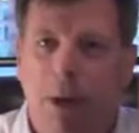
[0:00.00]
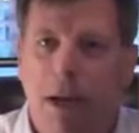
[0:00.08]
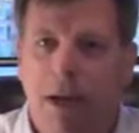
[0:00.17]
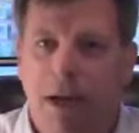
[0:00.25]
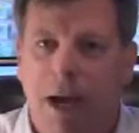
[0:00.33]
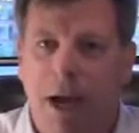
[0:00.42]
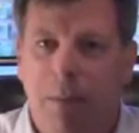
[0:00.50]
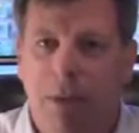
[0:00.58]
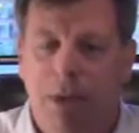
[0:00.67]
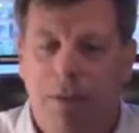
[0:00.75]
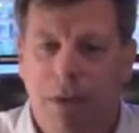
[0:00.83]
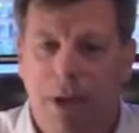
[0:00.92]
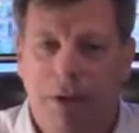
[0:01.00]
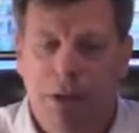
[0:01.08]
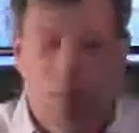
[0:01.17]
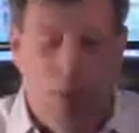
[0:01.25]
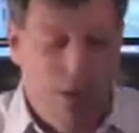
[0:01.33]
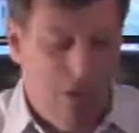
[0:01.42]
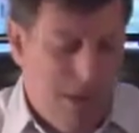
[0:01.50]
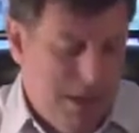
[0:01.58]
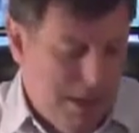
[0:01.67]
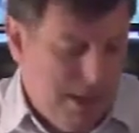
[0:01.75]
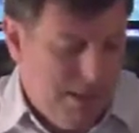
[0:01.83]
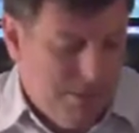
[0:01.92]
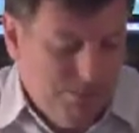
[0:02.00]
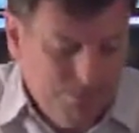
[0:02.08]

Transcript: buy a copy of Carrie's book right now.